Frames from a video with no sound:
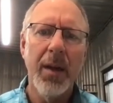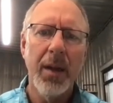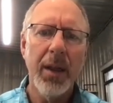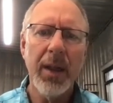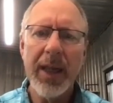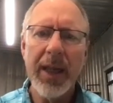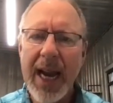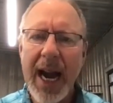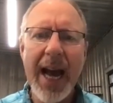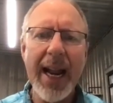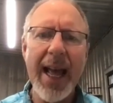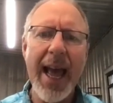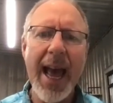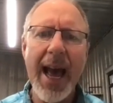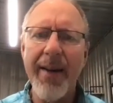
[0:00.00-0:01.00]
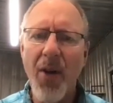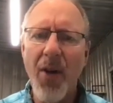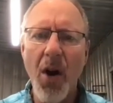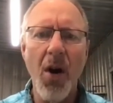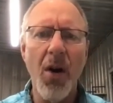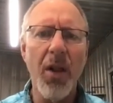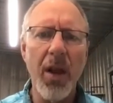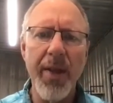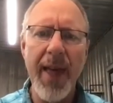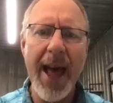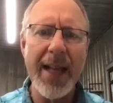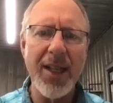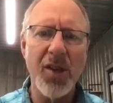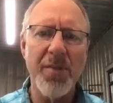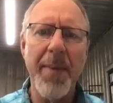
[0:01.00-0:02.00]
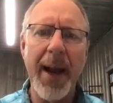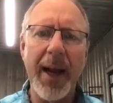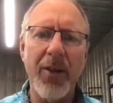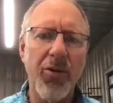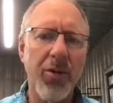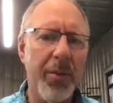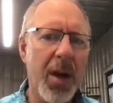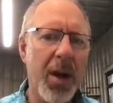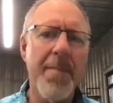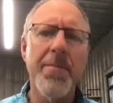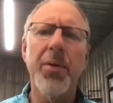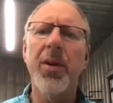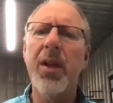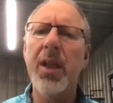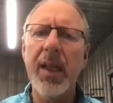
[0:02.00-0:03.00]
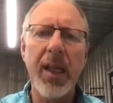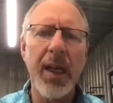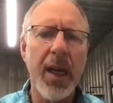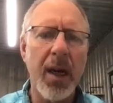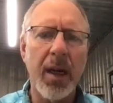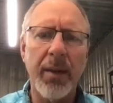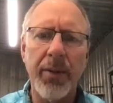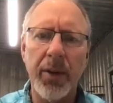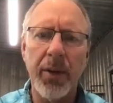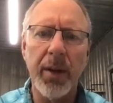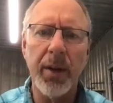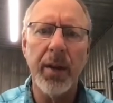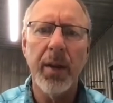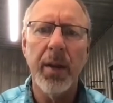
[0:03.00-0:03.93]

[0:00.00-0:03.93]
You got to have all of that spectrum completely covered.